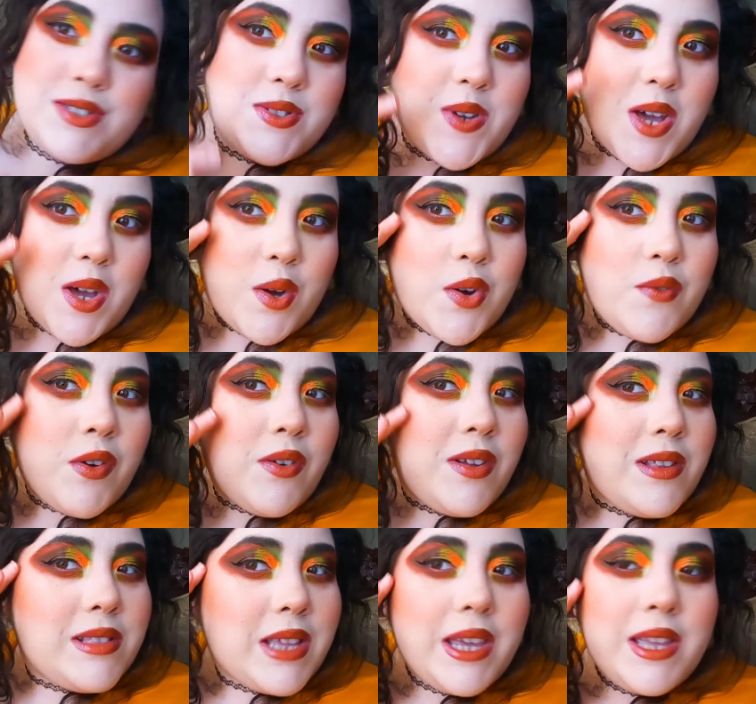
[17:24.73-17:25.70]
So I go
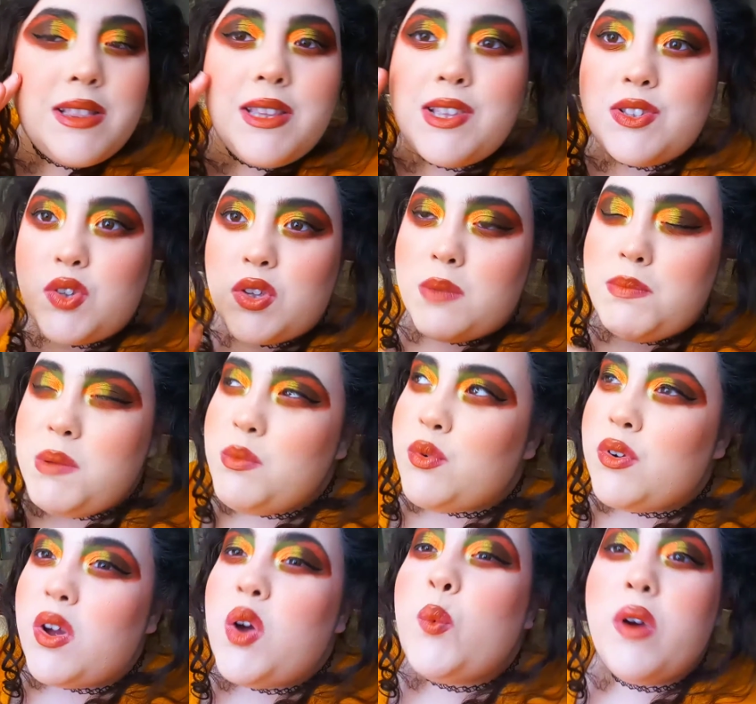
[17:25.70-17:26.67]
very lightly so it can be
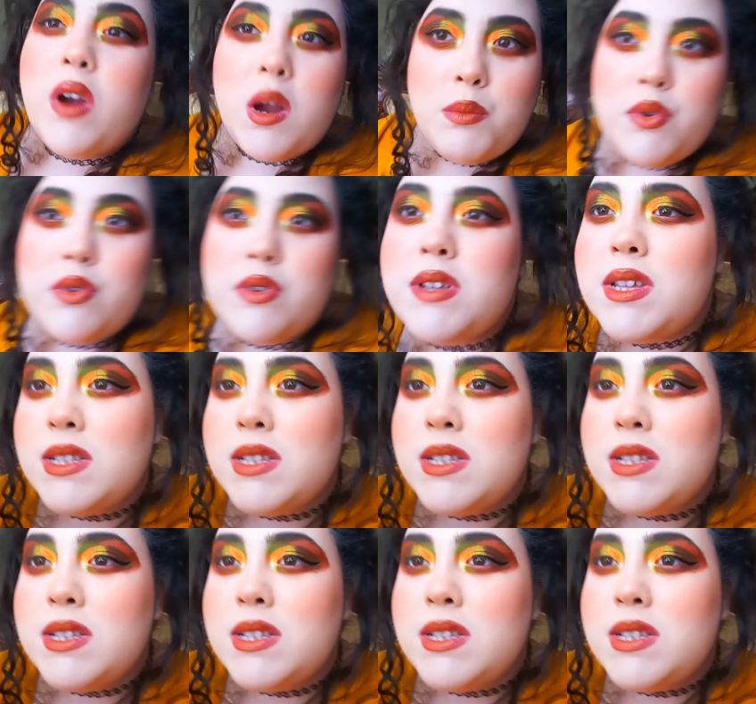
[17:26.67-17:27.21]
more a wearable